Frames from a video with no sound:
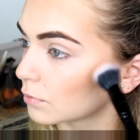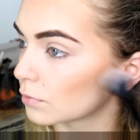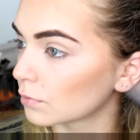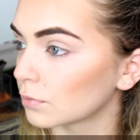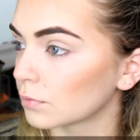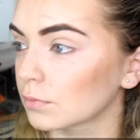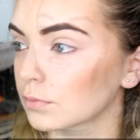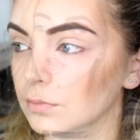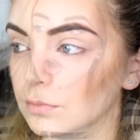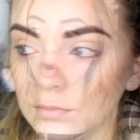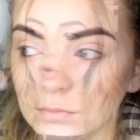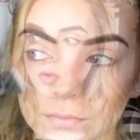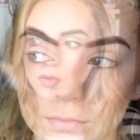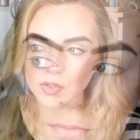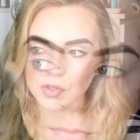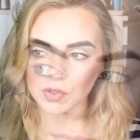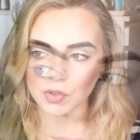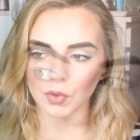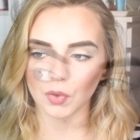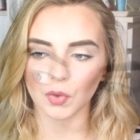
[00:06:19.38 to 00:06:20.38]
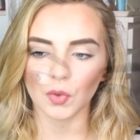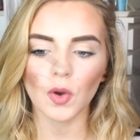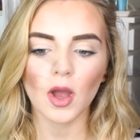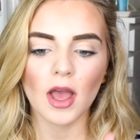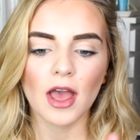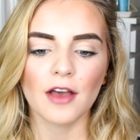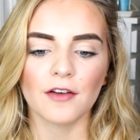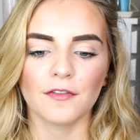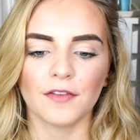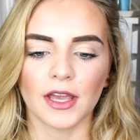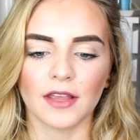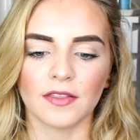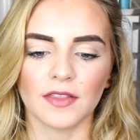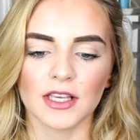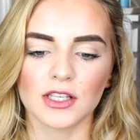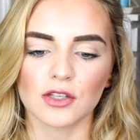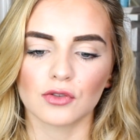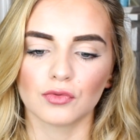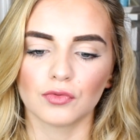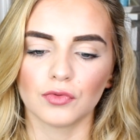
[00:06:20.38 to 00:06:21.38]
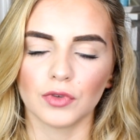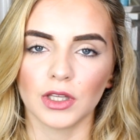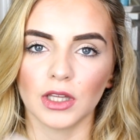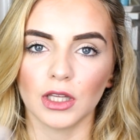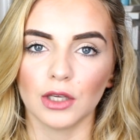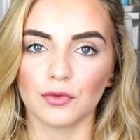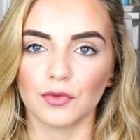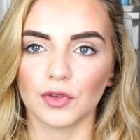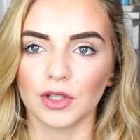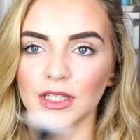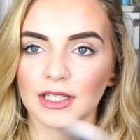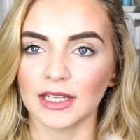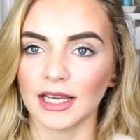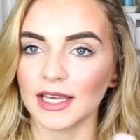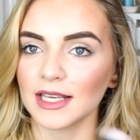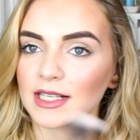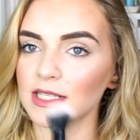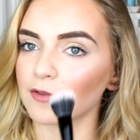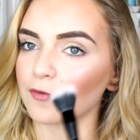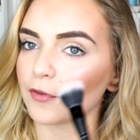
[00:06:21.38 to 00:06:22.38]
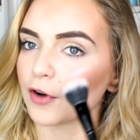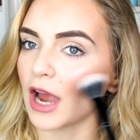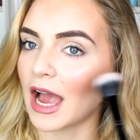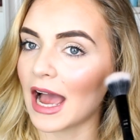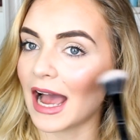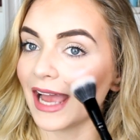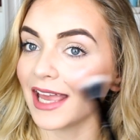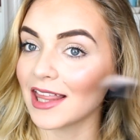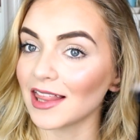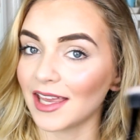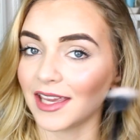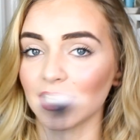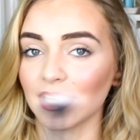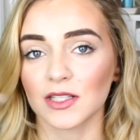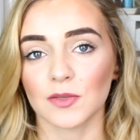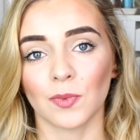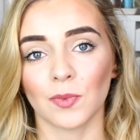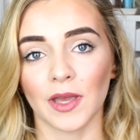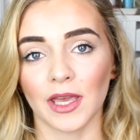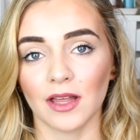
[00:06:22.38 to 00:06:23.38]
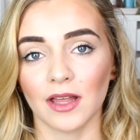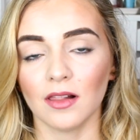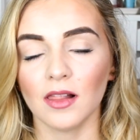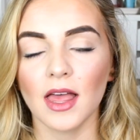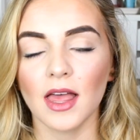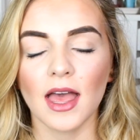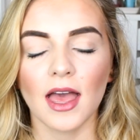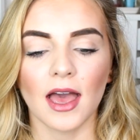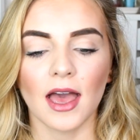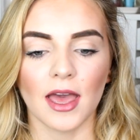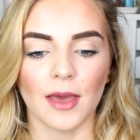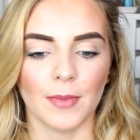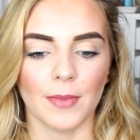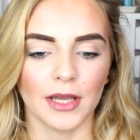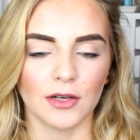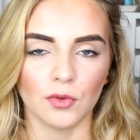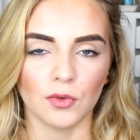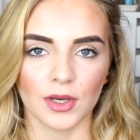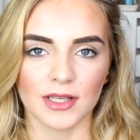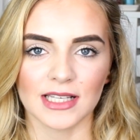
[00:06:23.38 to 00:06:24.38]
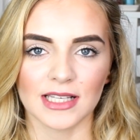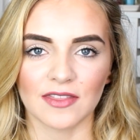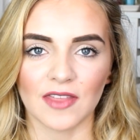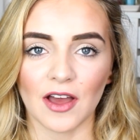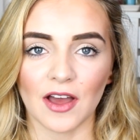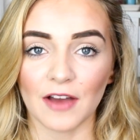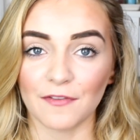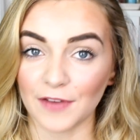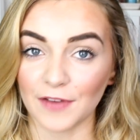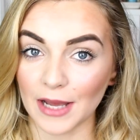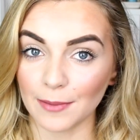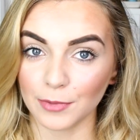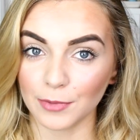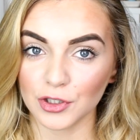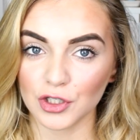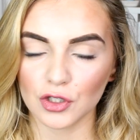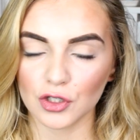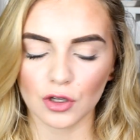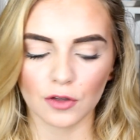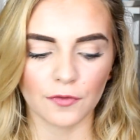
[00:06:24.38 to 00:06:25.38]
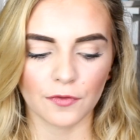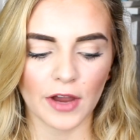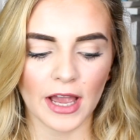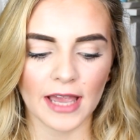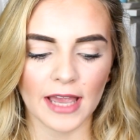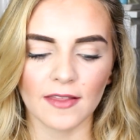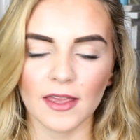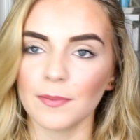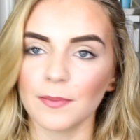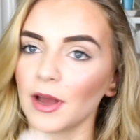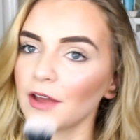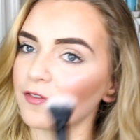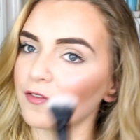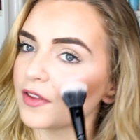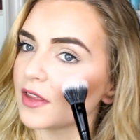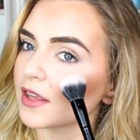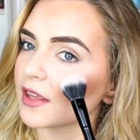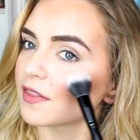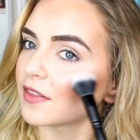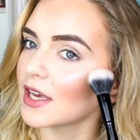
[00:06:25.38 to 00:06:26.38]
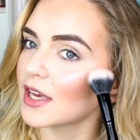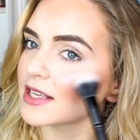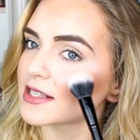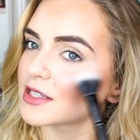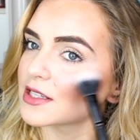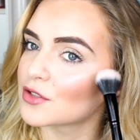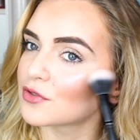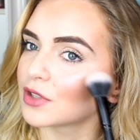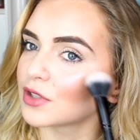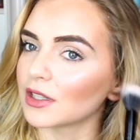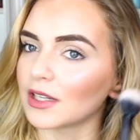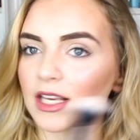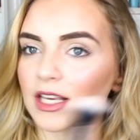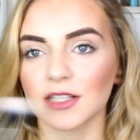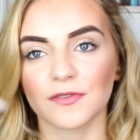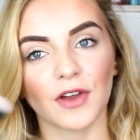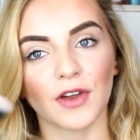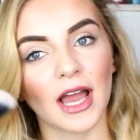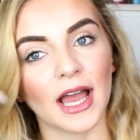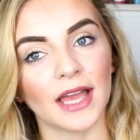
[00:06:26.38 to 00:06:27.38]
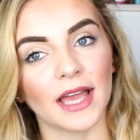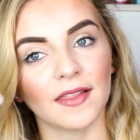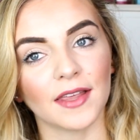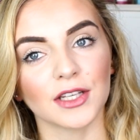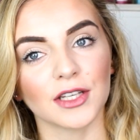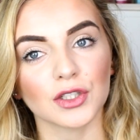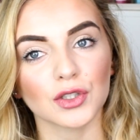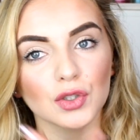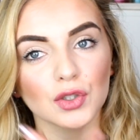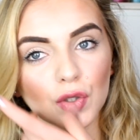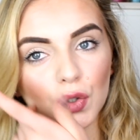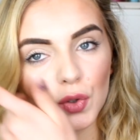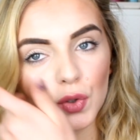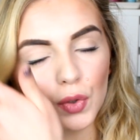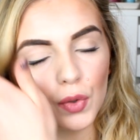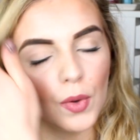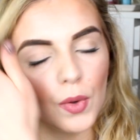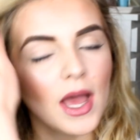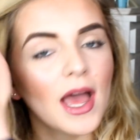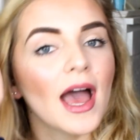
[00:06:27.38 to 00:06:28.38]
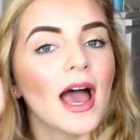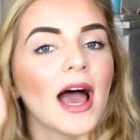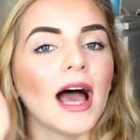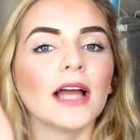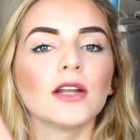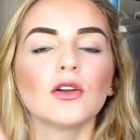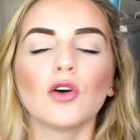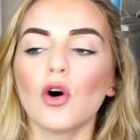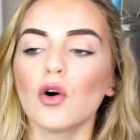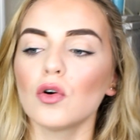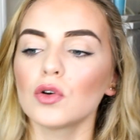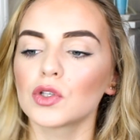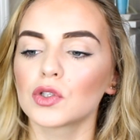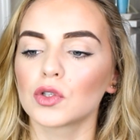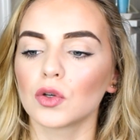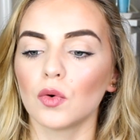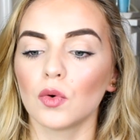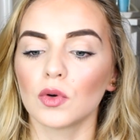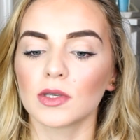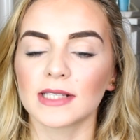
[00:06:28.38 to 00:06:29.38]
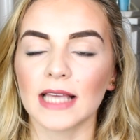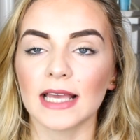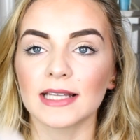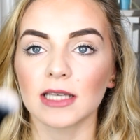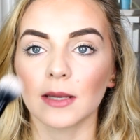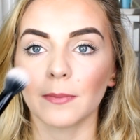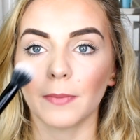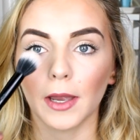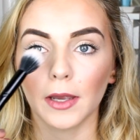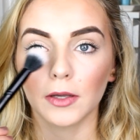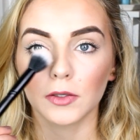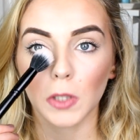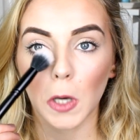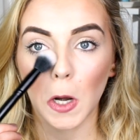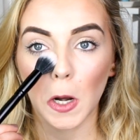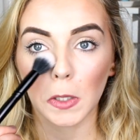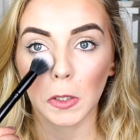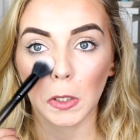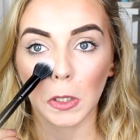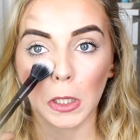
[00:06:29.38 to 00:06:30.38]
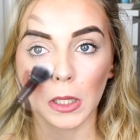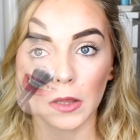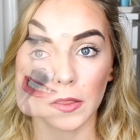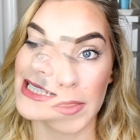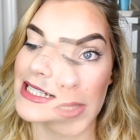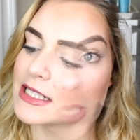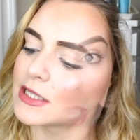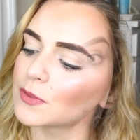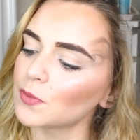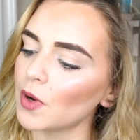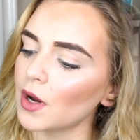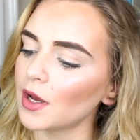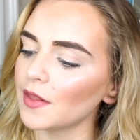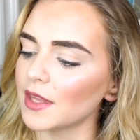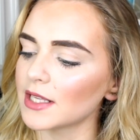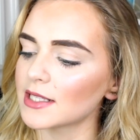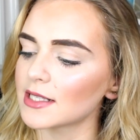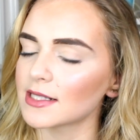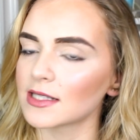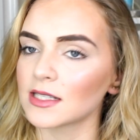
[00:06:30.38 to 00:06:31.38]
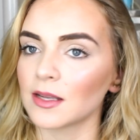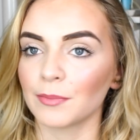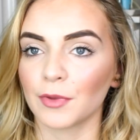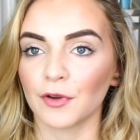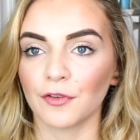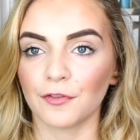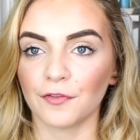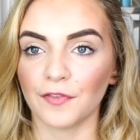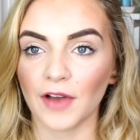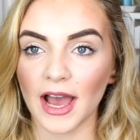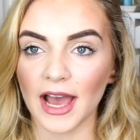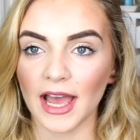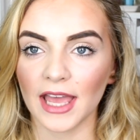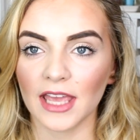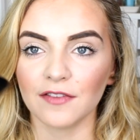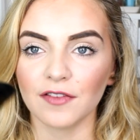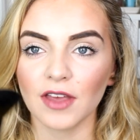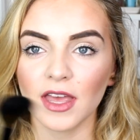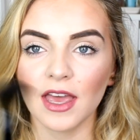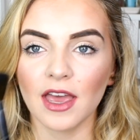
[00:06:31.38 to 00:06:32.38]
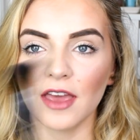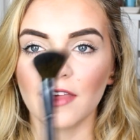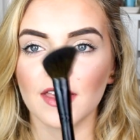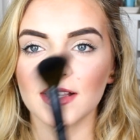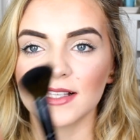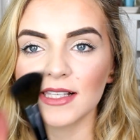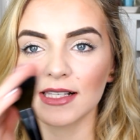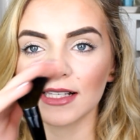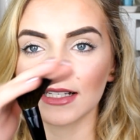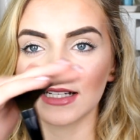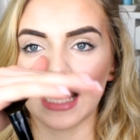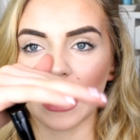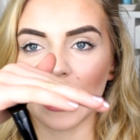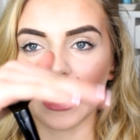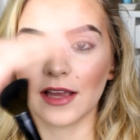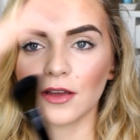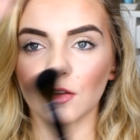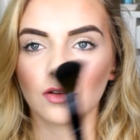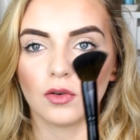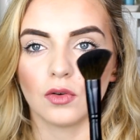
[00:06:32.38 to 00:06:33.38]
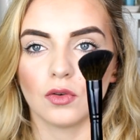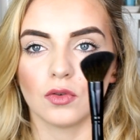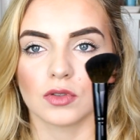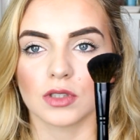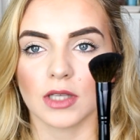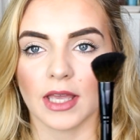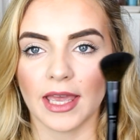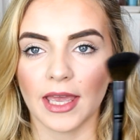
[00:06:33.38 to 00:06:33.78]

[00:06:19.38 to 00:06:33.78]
And I also find this really, really nice for highlight as well. I know I said that fan brush is good for highlight, but I feel like this is really nice for highlight too, and also setting powder underneath. Next is this one. This is number 5. This is an angled